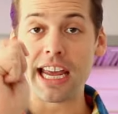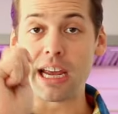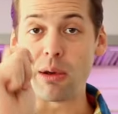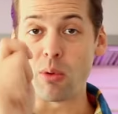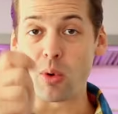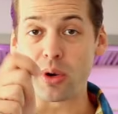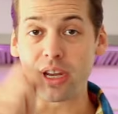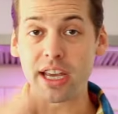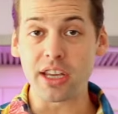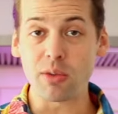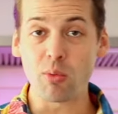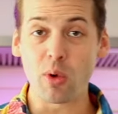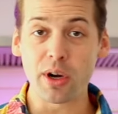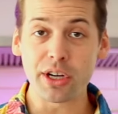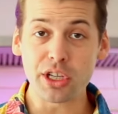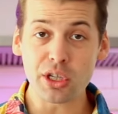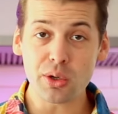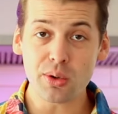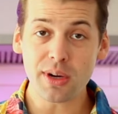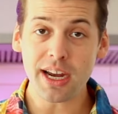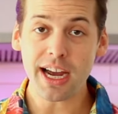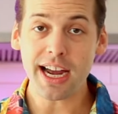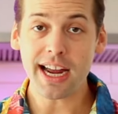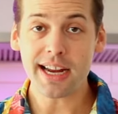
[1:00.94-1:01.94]
and we'll get one of
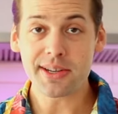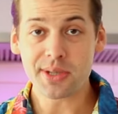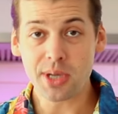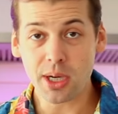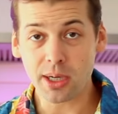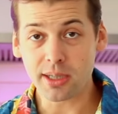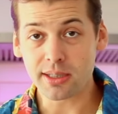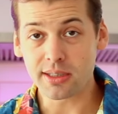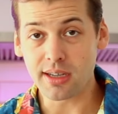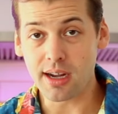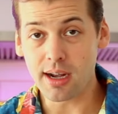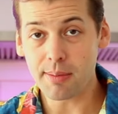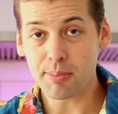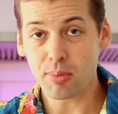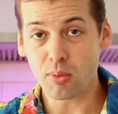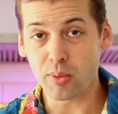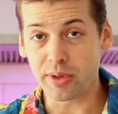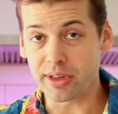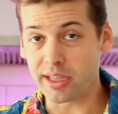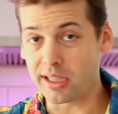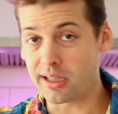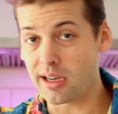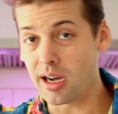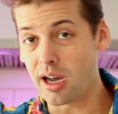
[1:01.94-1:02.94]
you guys hooked up
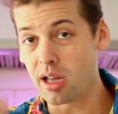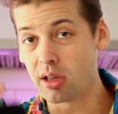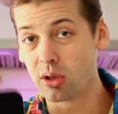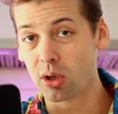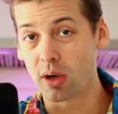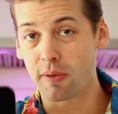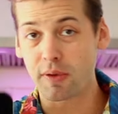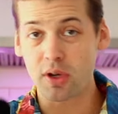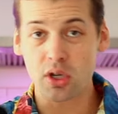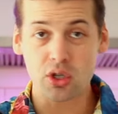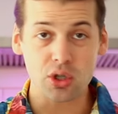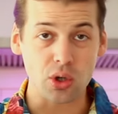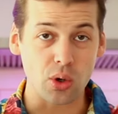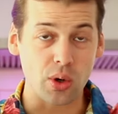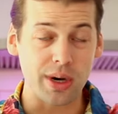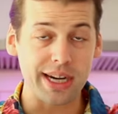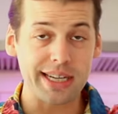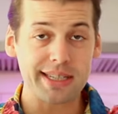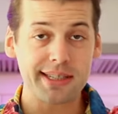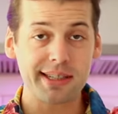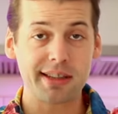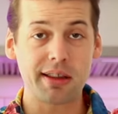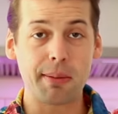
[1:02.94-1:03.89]
with the color of your choice,